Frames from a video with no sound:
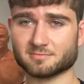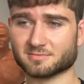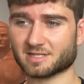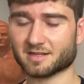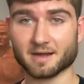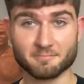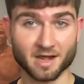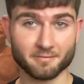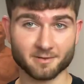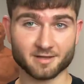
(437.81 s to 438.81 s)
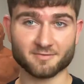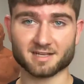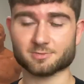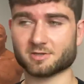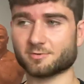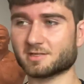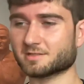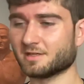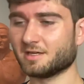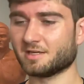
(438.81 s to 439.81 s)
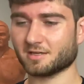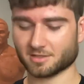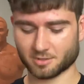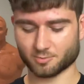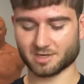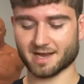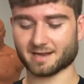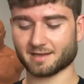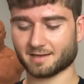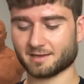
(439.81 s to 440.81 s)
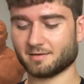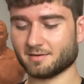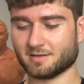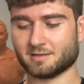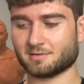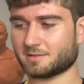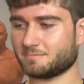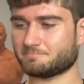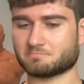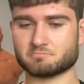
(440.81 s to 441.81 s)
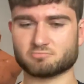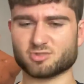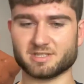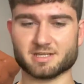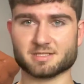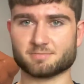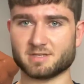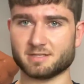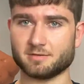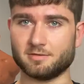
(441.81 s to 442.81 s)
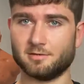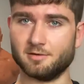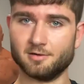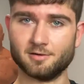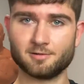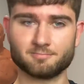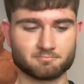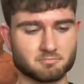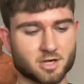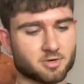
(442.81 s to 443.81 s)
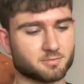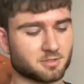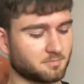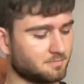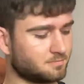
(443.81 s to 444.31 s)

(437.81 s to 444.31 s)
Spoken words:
I believe that's what it was when I got it. And really nice blade. I recommend it.